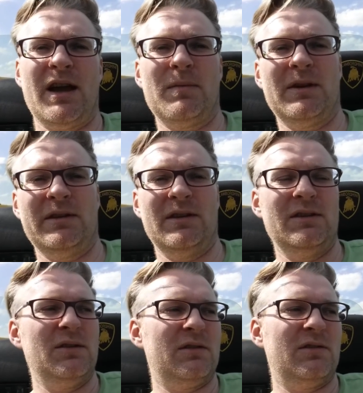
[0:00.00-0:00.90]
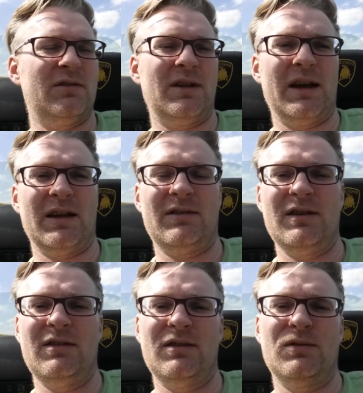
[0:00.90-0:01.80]
yeah, but you're just like, it's
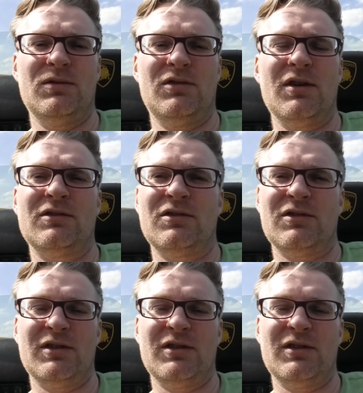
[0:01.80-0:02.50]
easy to judge.